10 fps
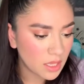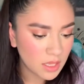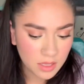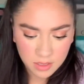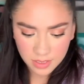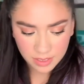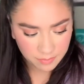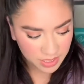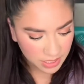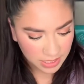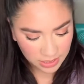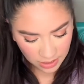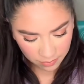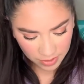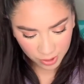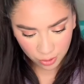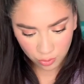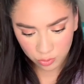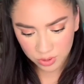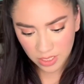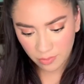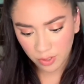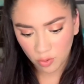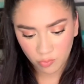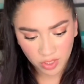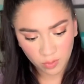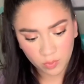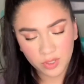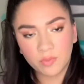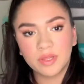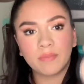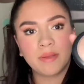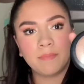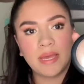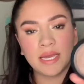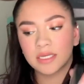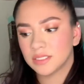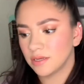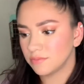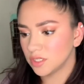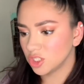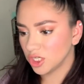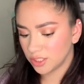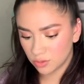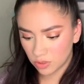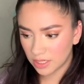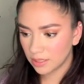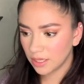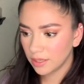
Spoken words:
Like I'm gonna highlight my nose how I normally would with my MAC Soft and Gentle highlight.